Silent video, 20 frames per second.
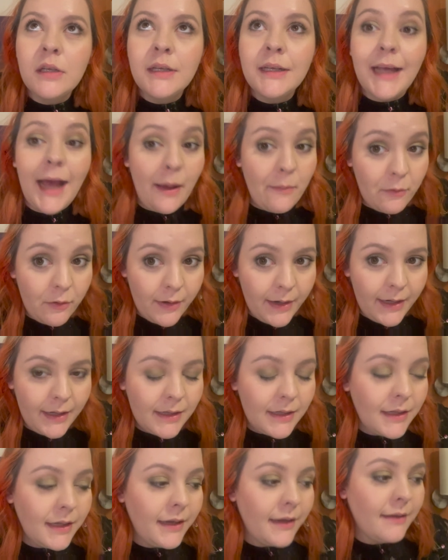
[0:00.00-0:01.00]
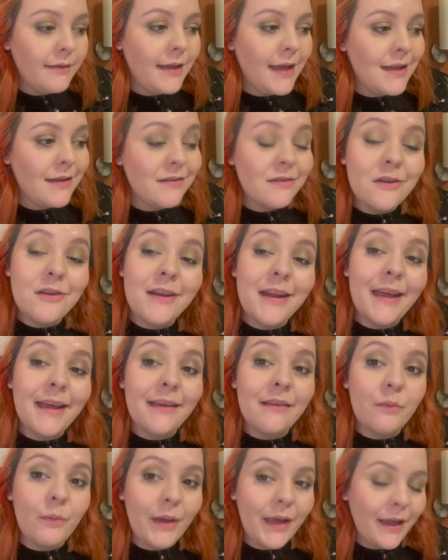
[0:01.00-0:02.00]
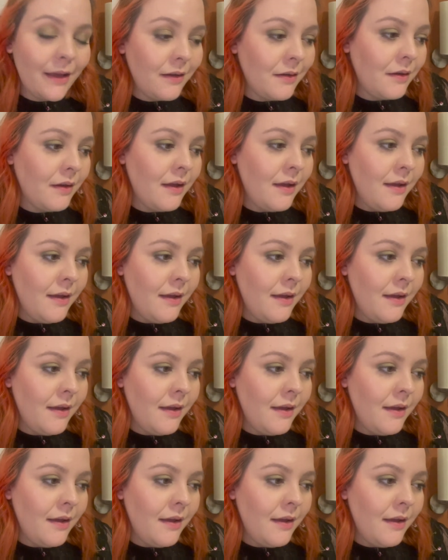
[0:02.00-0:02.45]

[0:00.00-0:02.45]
Cabaret, and then Sunday is Wicked.